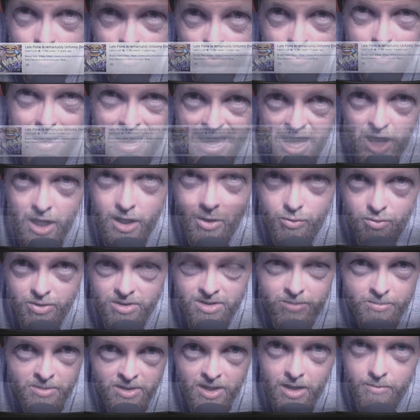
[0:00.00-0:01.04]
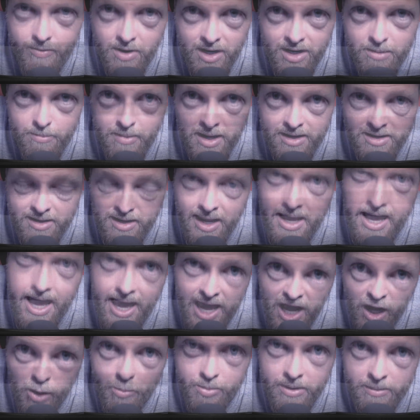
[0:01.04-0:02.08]
YouTube algorithm and got recommended,
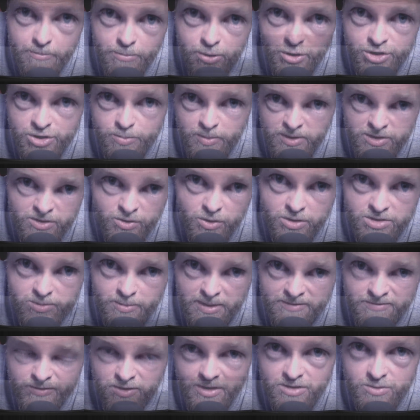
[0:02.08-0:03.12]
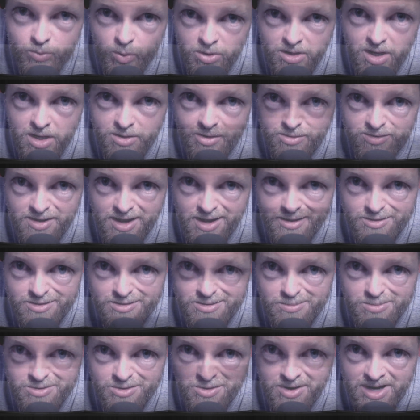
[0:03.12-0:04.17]
helping push me towards my first
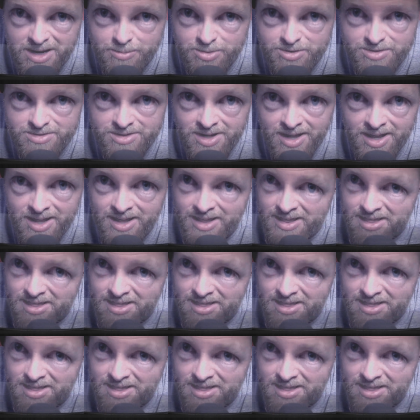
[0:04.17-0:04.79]
100,000 subscribers.